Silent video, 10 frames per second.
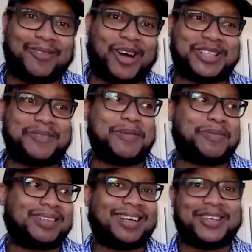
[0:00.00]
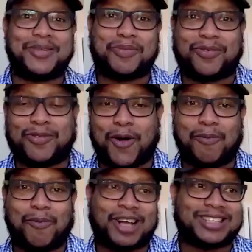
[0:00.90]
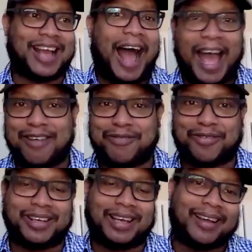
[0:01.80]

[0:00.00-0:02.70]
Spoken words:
Watching people like you perform, watching Ivory,